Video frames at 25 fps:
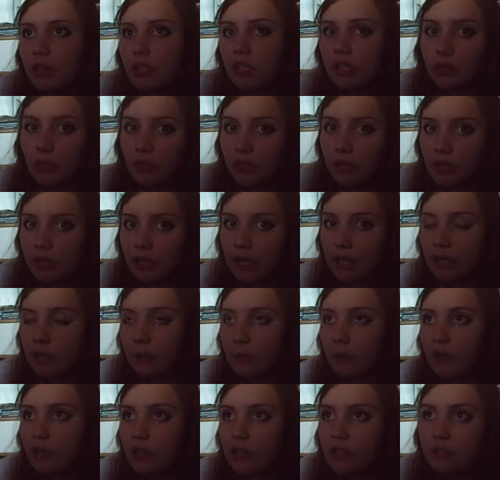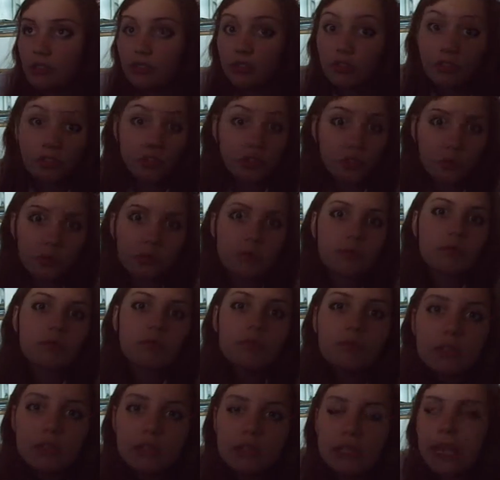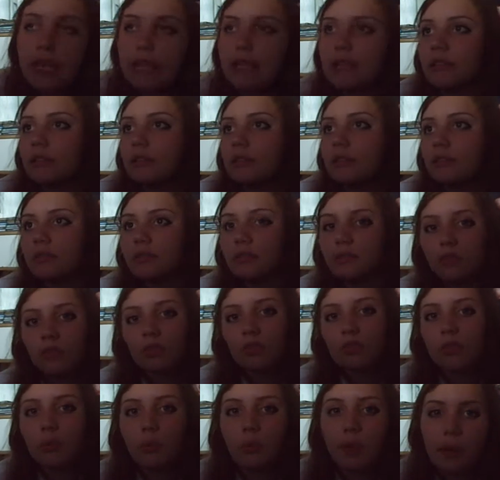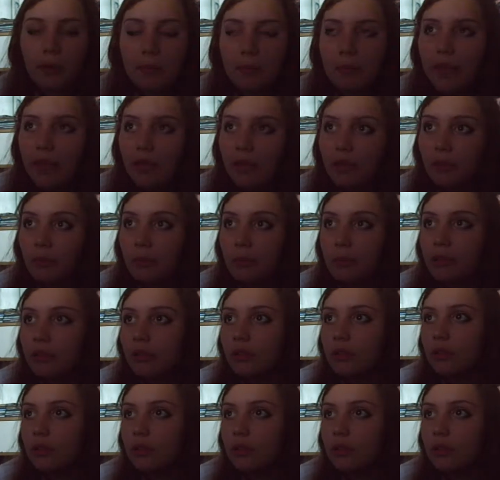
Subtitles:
she wasn't like the patients, because she was sane and also wearing makeup.